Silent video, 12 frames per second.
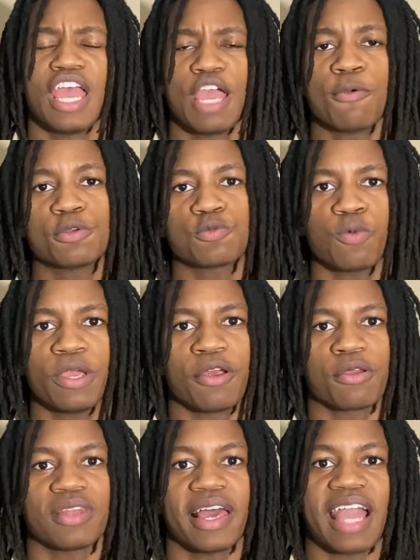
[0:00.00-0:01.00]
It was
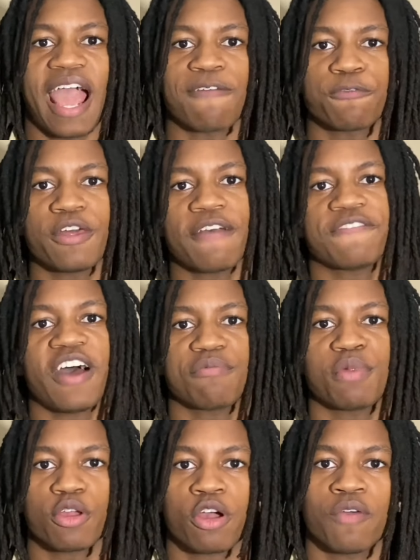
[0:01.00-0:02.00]
weird. Like after that
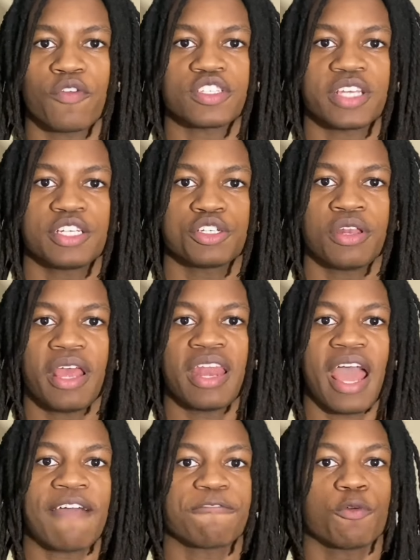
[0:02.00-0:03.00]
5-minute conversation,
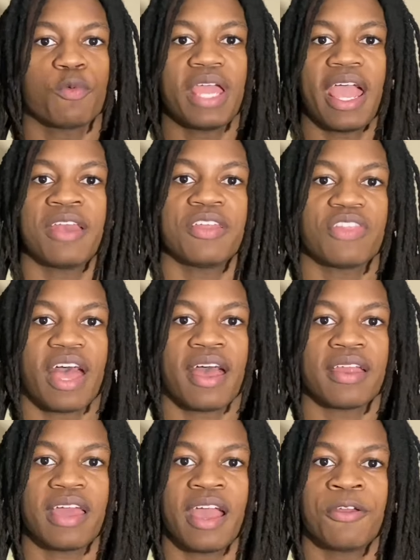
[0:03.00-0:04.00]
and after we ended
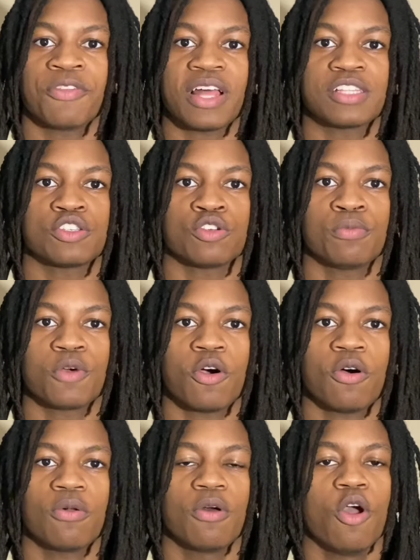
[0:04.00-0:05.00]
that Zoom
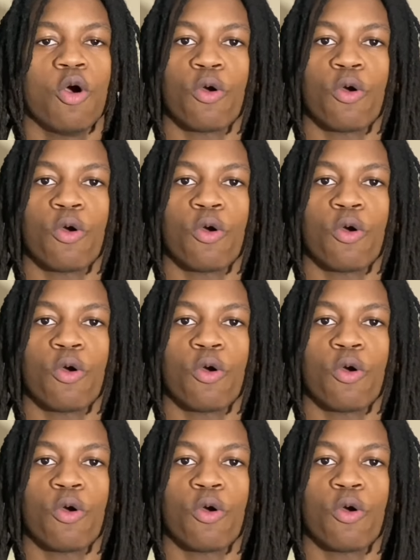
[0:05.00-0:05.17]
call,